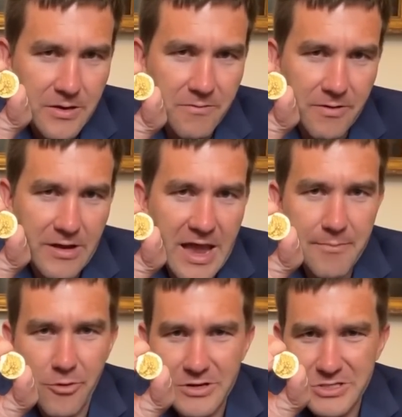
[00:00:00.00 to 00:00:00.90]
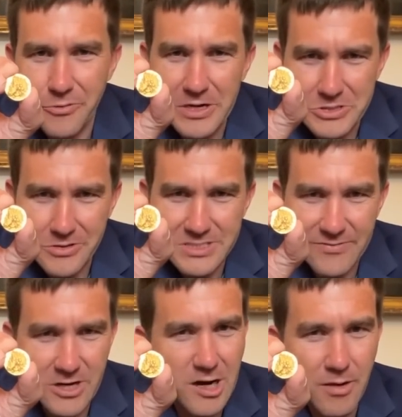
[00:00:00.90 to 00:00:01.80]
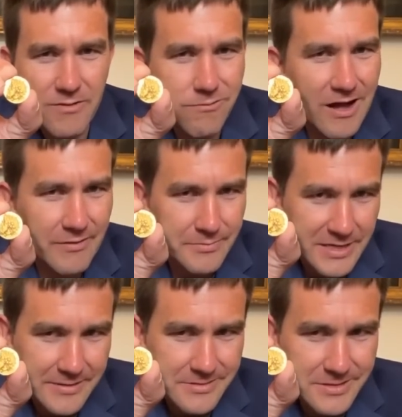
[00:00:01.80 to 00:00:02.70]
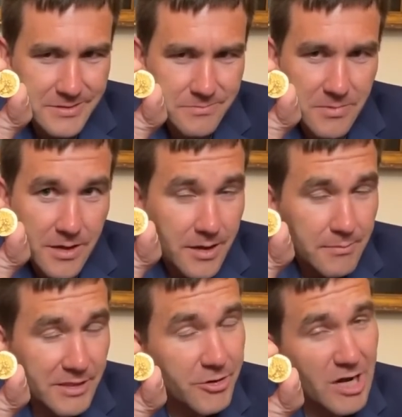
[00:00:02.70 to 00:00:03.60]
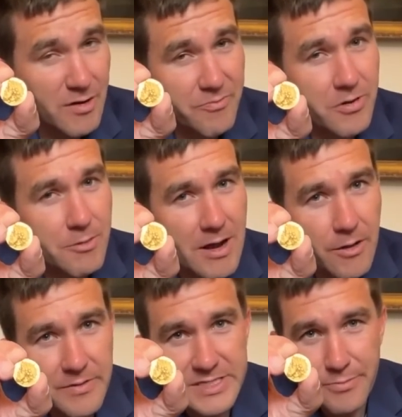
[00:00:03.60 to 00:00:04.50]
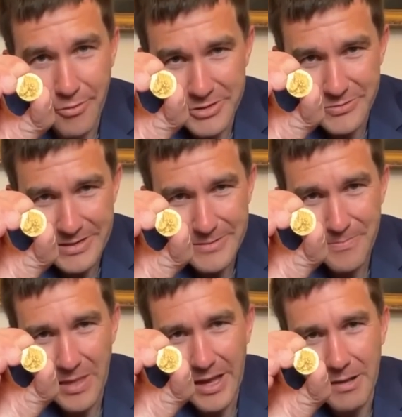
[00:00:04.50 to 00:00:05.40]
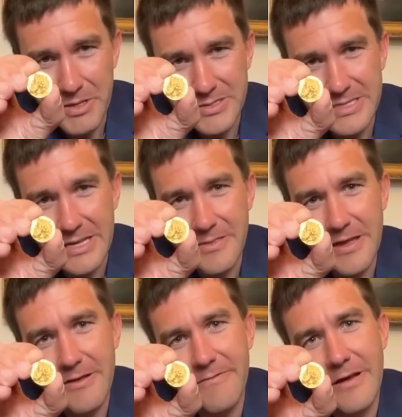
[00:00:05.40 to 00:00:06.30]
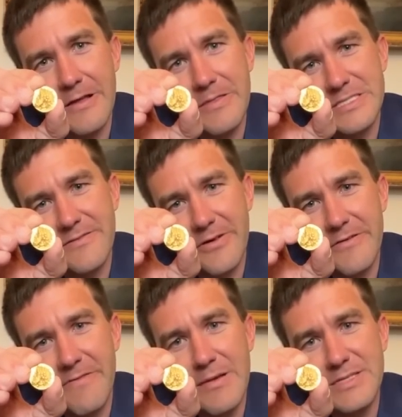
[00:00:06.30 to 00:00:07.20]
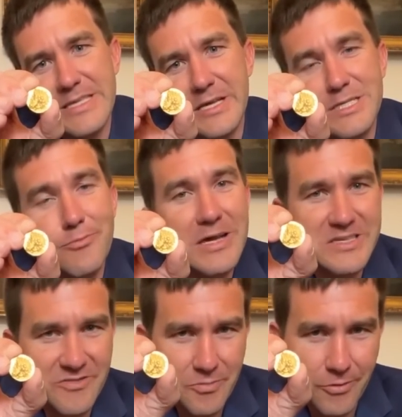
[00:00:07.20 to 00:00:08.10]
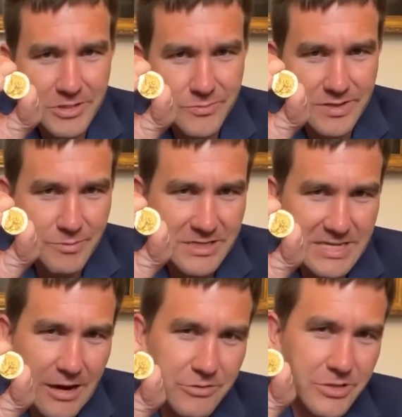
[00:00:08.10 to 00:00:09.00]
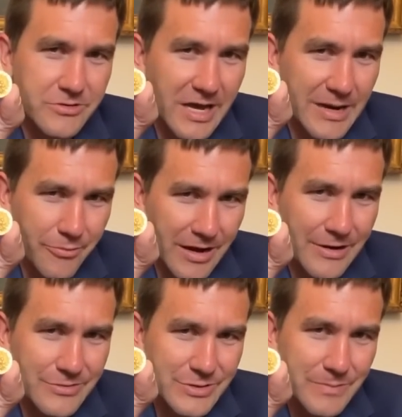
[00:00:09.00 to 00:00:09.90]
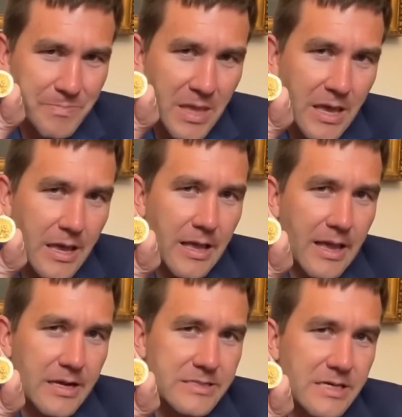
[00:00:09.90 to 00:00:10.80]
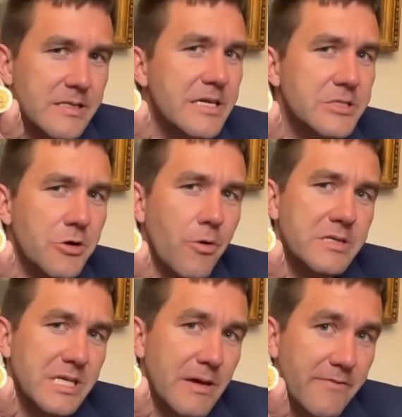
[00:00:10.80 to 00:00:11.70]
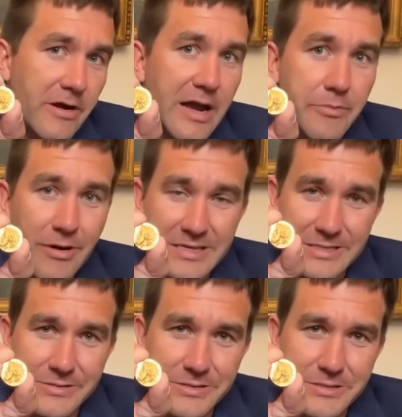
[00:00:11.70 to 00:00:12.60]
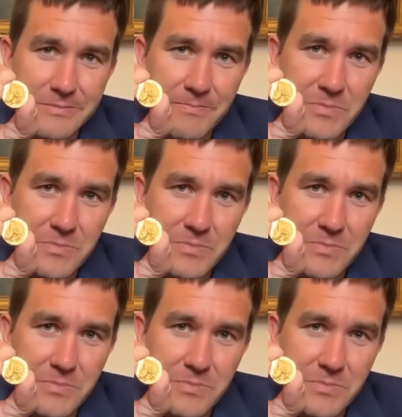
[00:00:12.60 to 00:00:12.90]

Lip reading: very amorous creatures, never come off well in myths. But they do come off pretty well in this portrait. You see, this is a very famously expressive portrait with the downturned eyebrows, and these coins command very high prices.